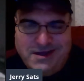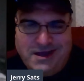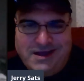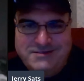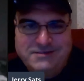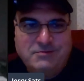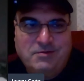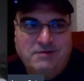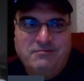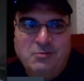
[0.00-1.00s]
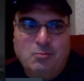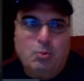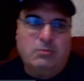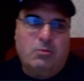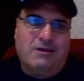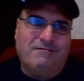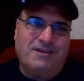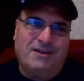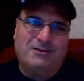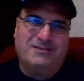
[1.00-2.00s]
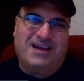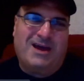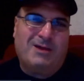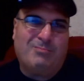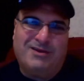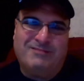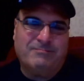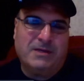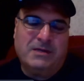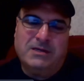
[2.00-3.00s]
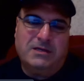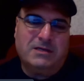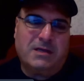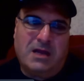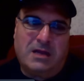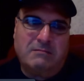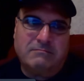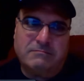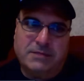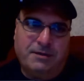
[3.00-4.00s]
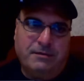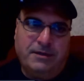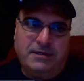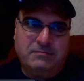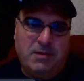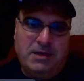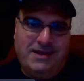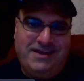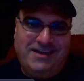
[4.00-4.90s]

I still put woodworking videos out, but not nearly as many